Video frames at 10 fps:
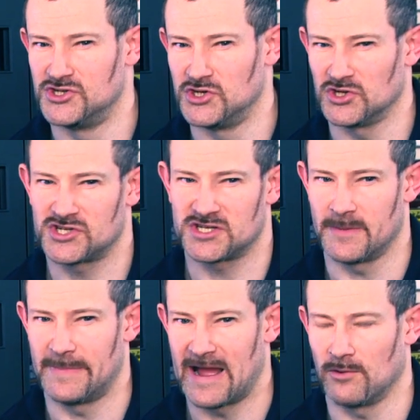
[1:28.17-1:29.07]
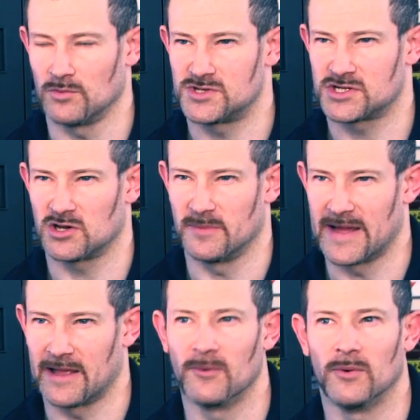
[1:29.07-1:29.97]
just about to come
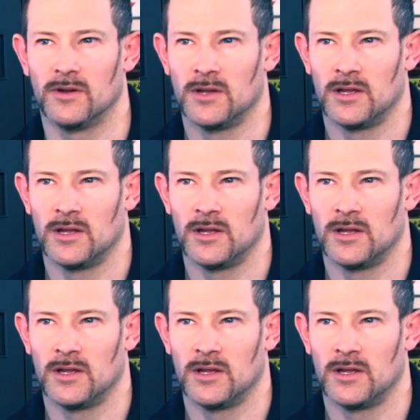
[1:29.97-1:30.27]
out.